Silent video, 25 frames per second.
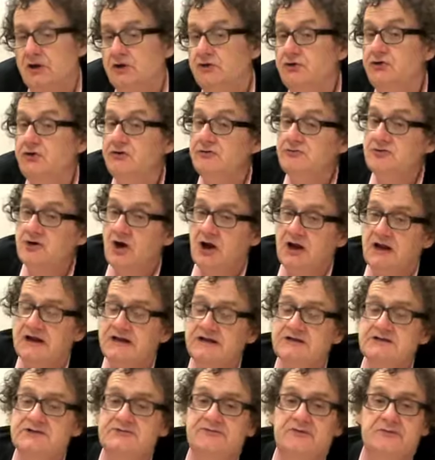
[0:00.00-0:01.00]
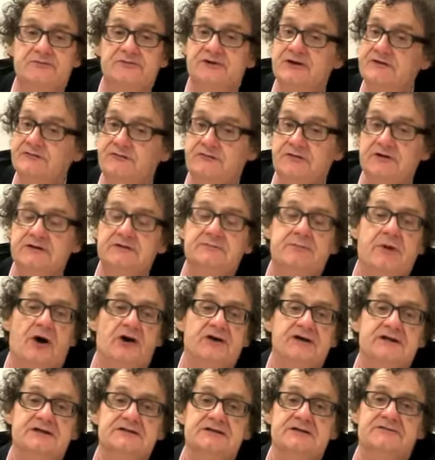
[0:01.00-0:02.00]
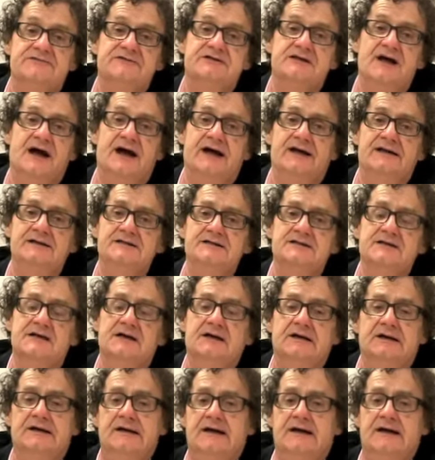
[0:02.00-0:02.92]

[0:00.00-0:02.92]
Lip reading: New knowledge from different bodies of science